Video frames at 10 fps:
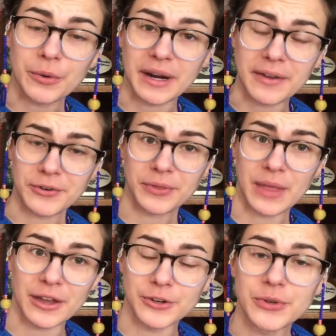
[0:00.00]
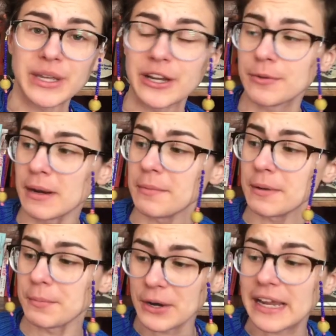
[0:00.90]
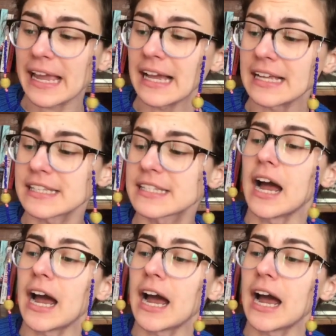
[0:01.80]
whatever that new year might be bringing us,